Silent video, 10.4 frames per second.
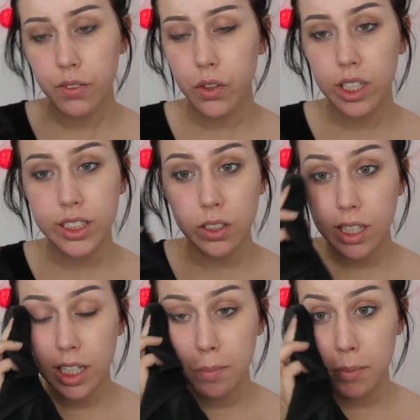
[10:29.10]
If you guys are
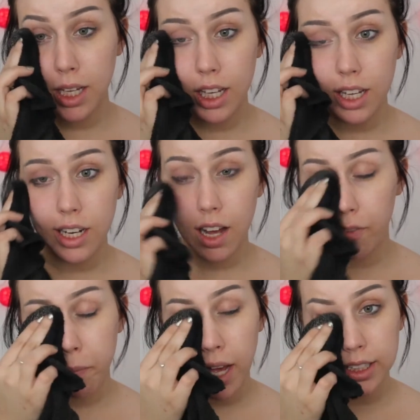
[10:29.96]
like me and
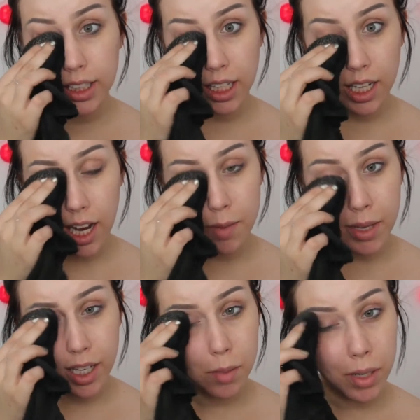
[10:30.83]
have pesky eye
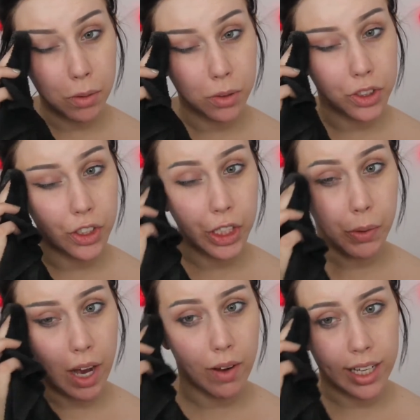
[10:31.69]
makeup, I will show
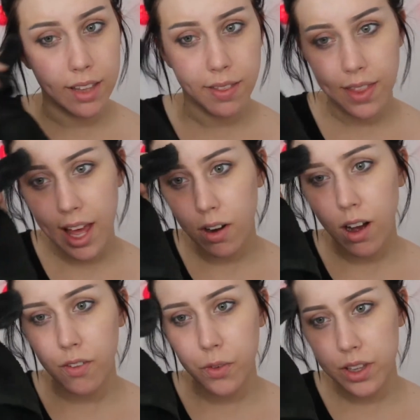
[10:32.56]
you how I get that
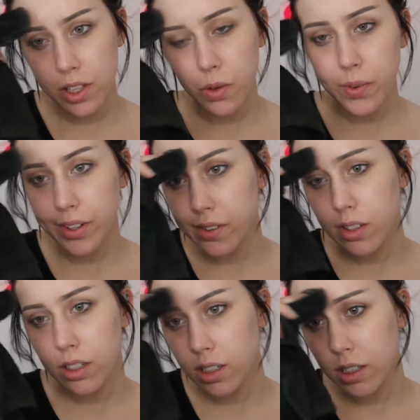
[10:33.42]
off with the
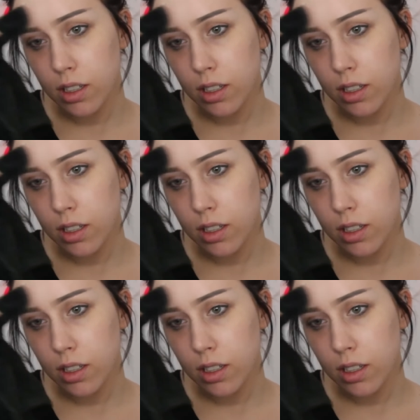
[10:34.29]
oil.